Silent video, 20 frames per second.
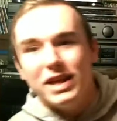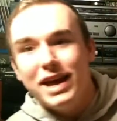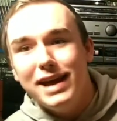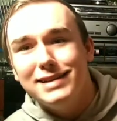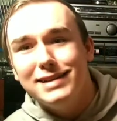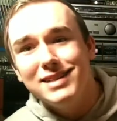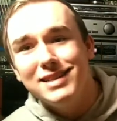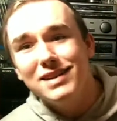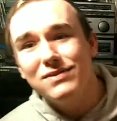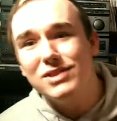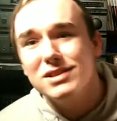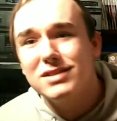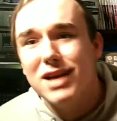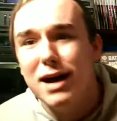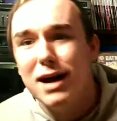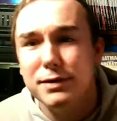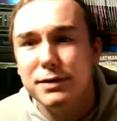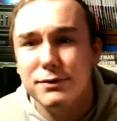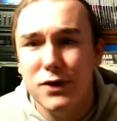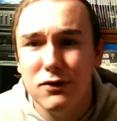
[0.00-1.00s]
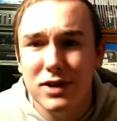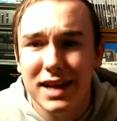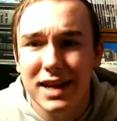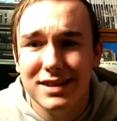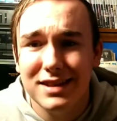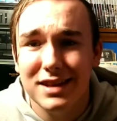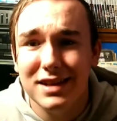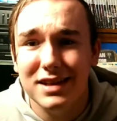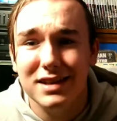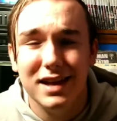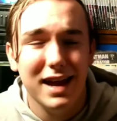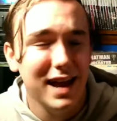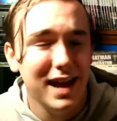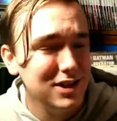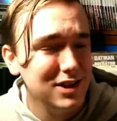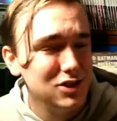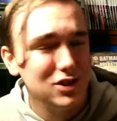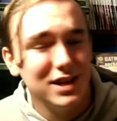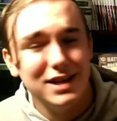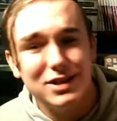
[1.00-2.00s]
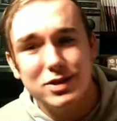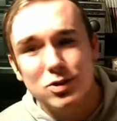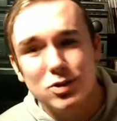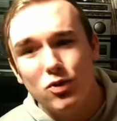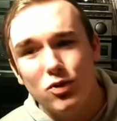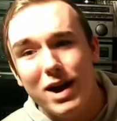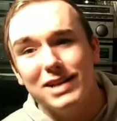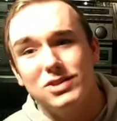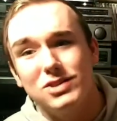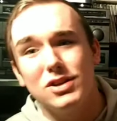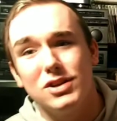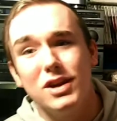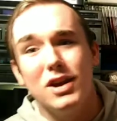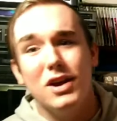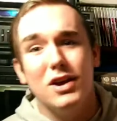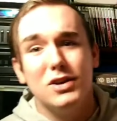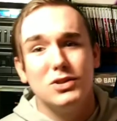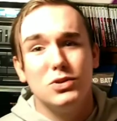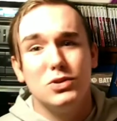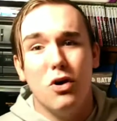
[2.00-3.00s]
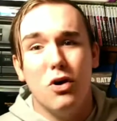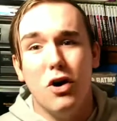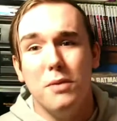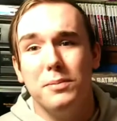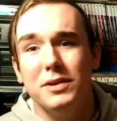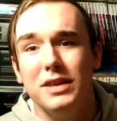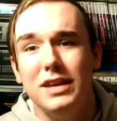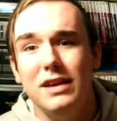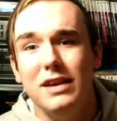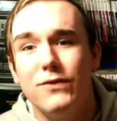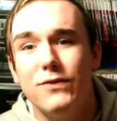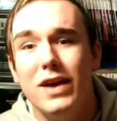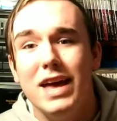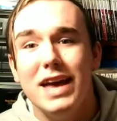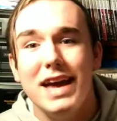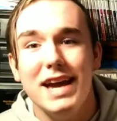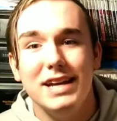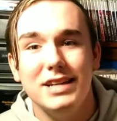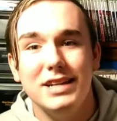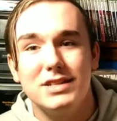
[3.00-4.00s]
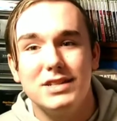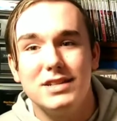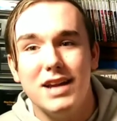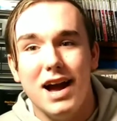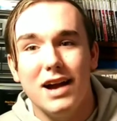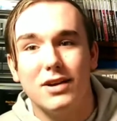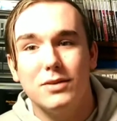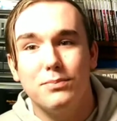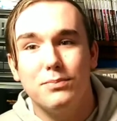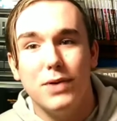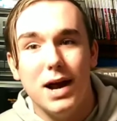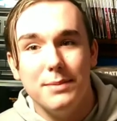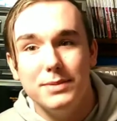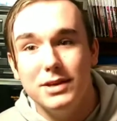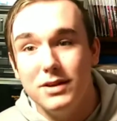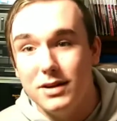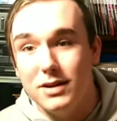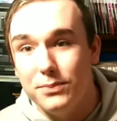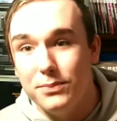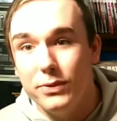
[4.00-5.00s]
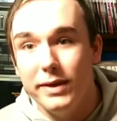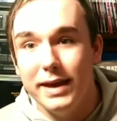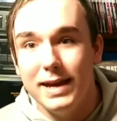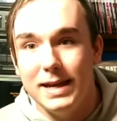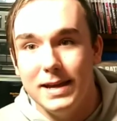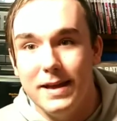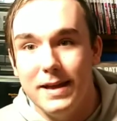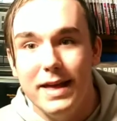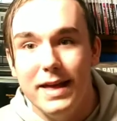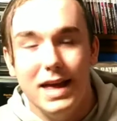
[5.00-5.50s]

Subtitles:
Hedge, and if this copy of Over the Hedge is scratched to all belief, it is not probably going to play.